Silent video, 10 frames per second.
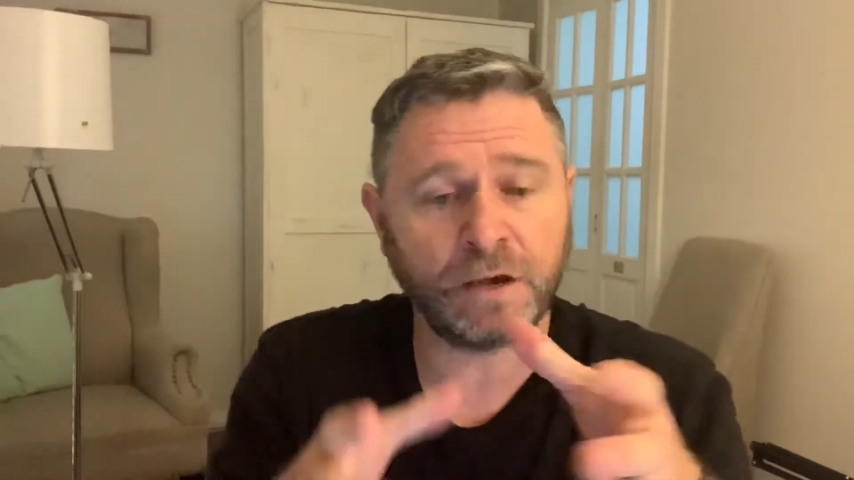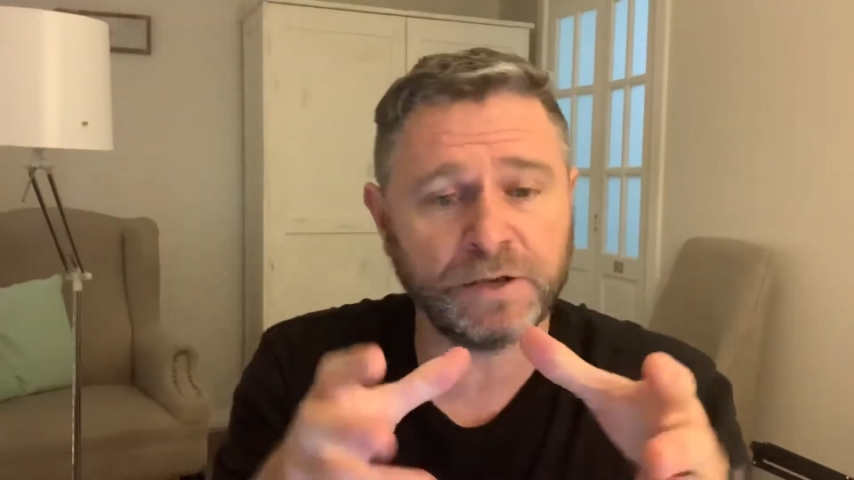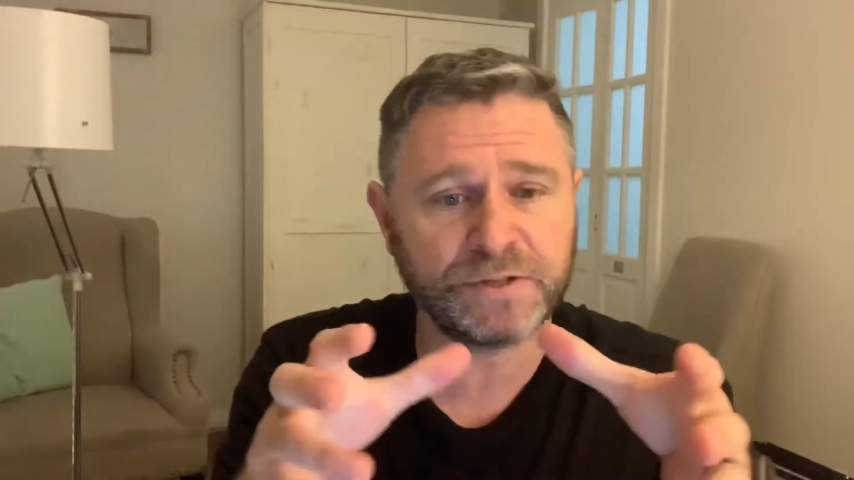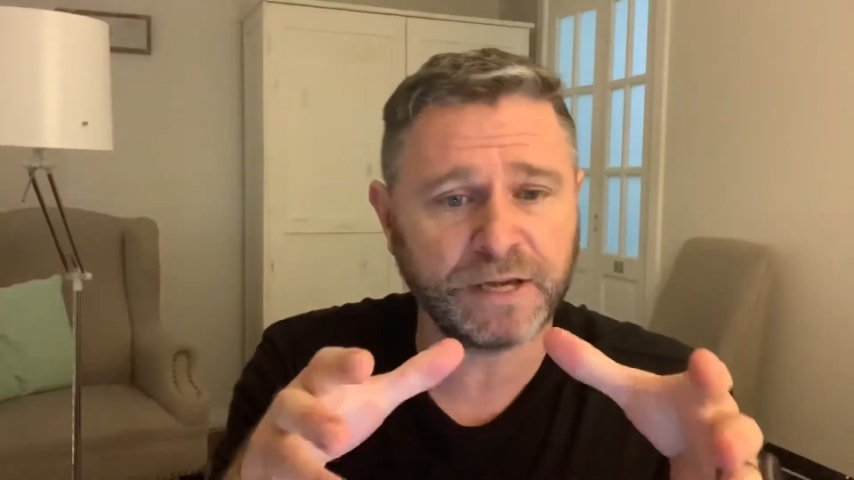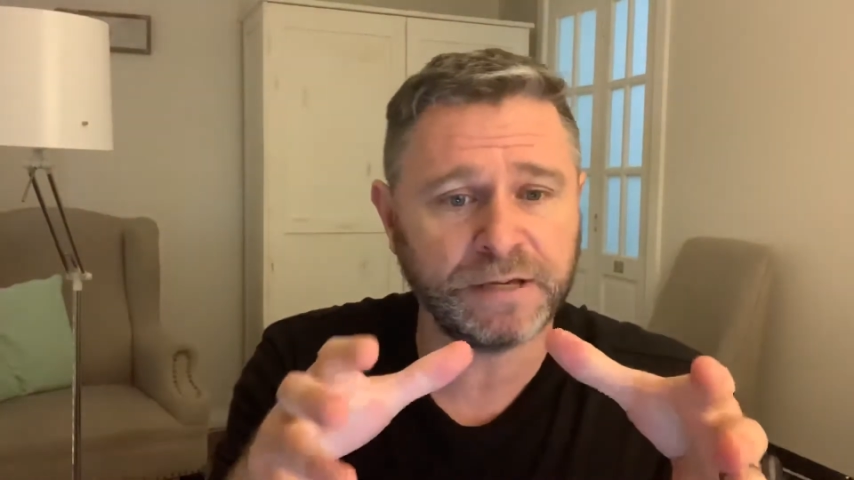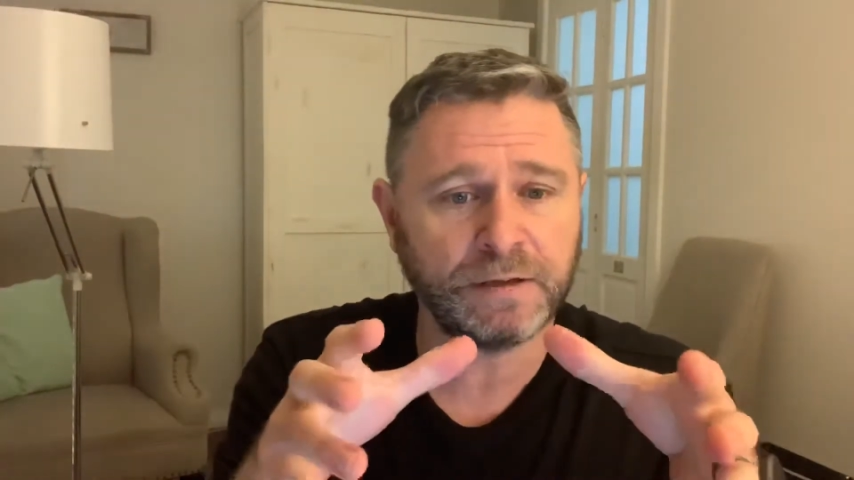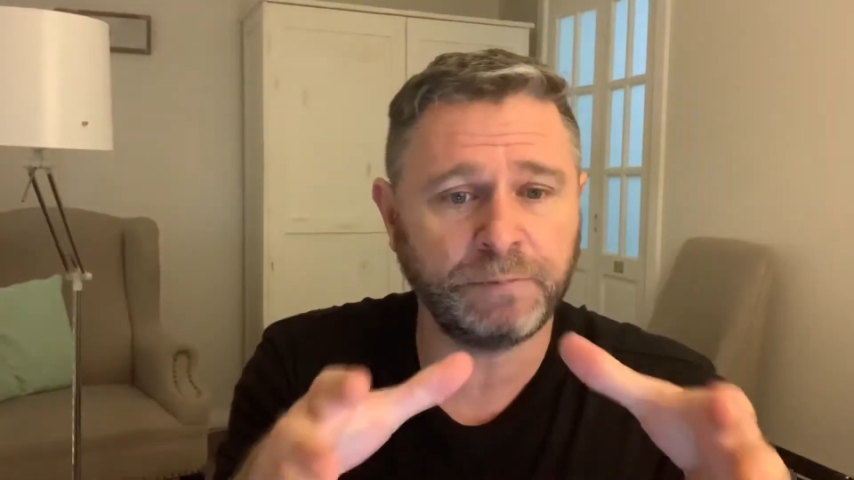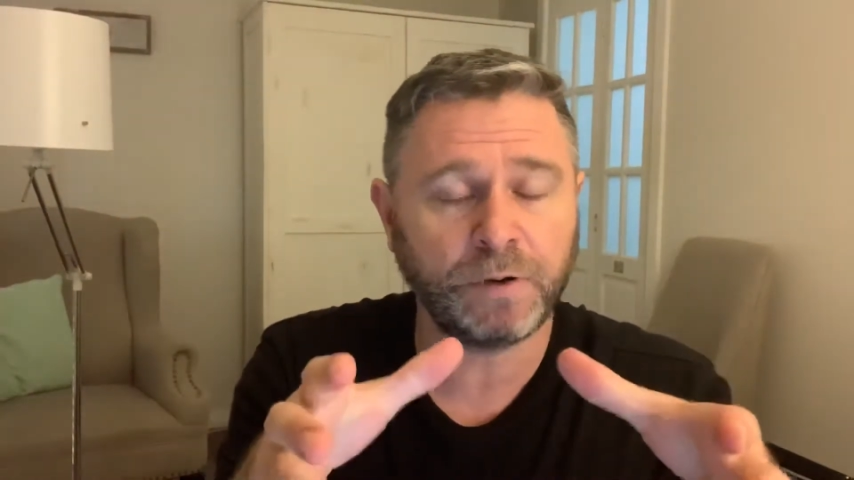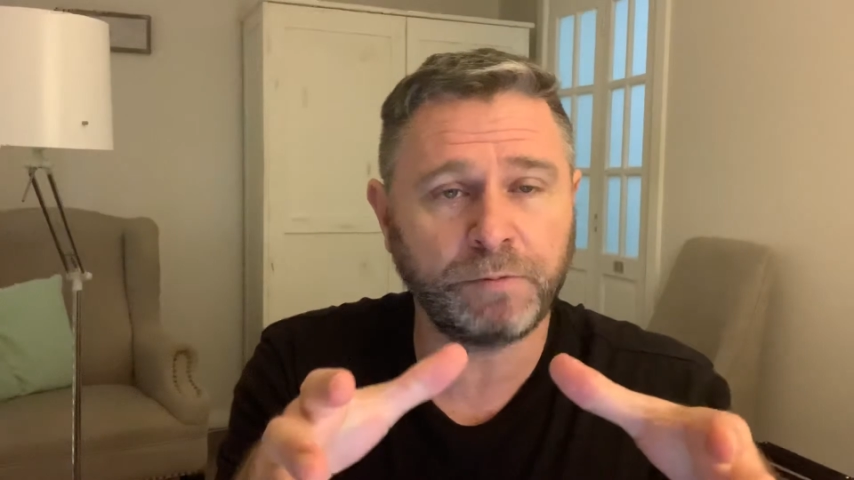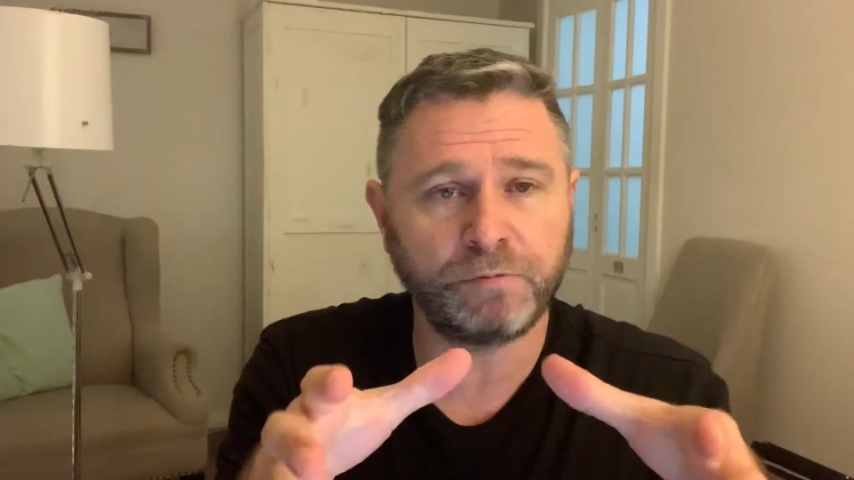I use in
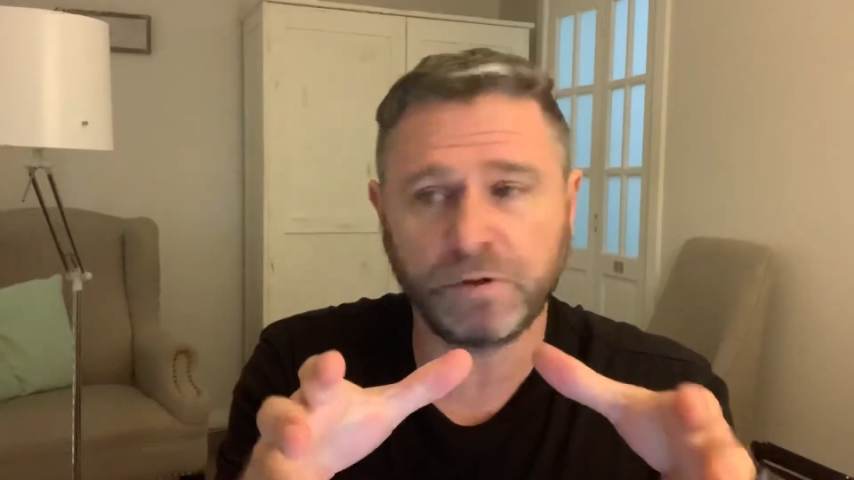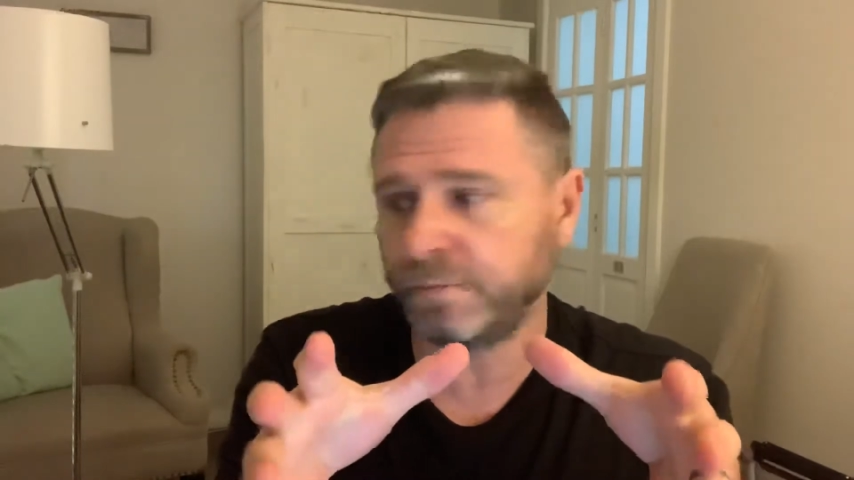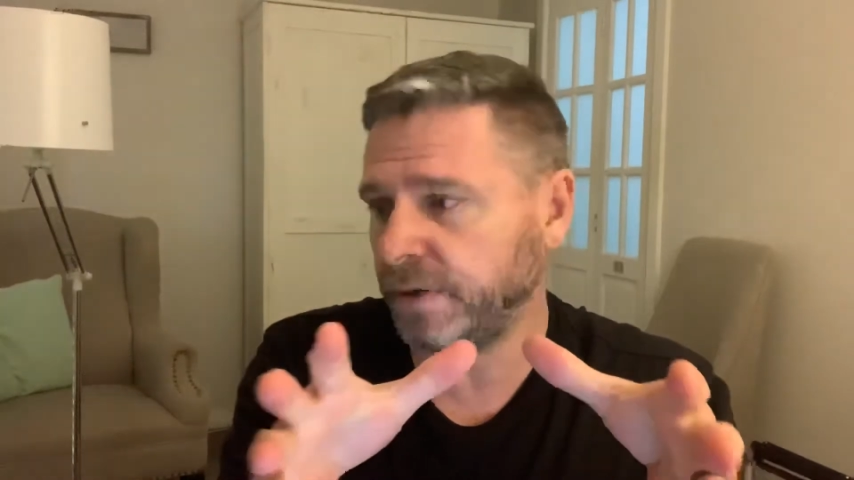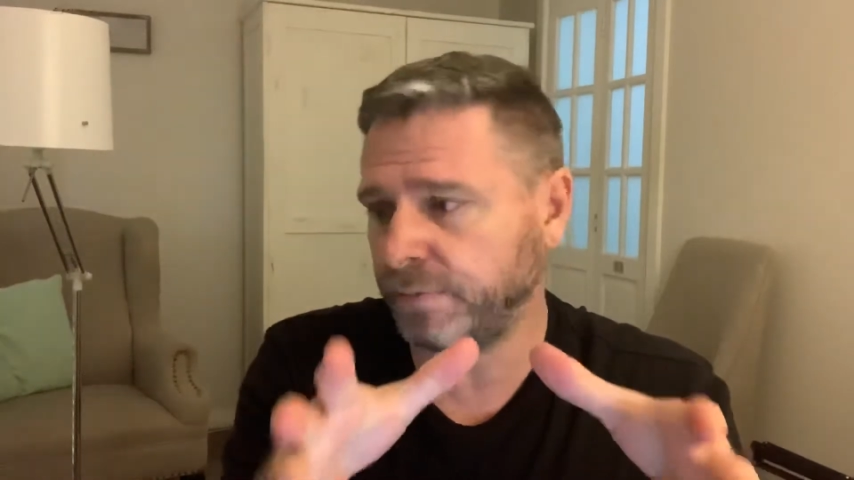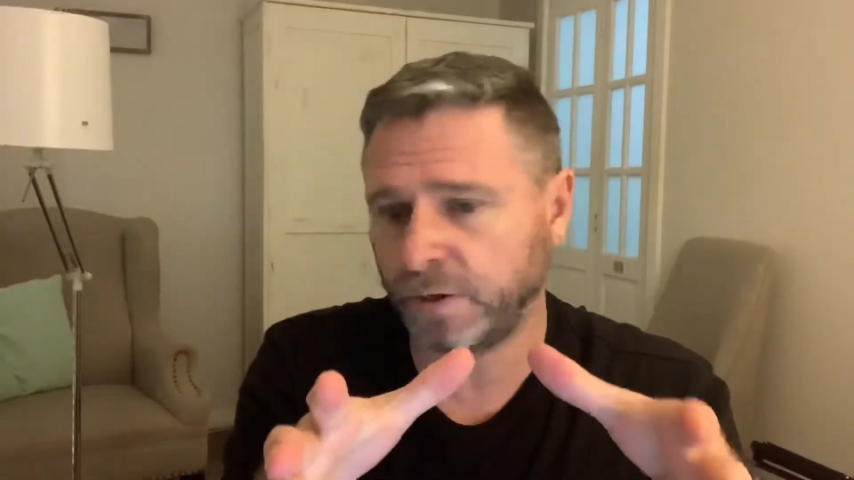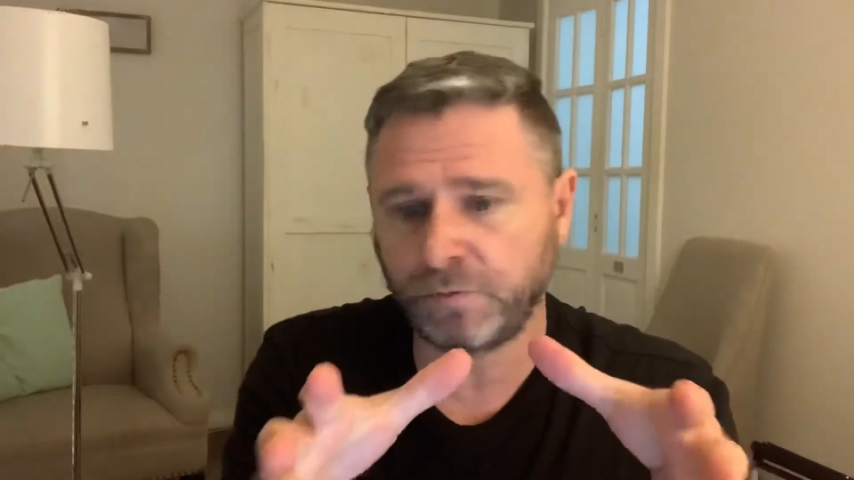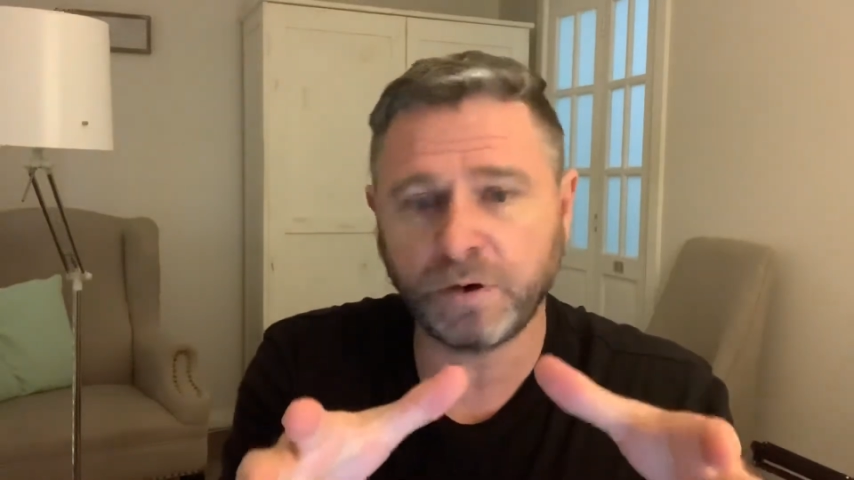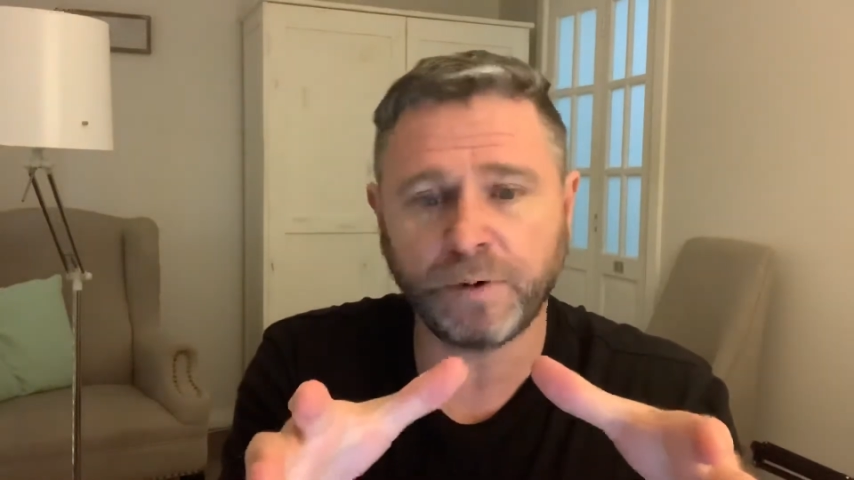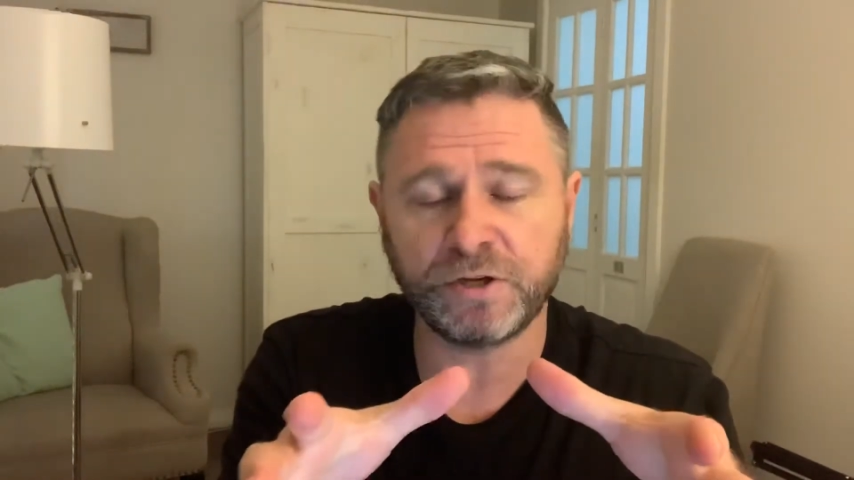my room,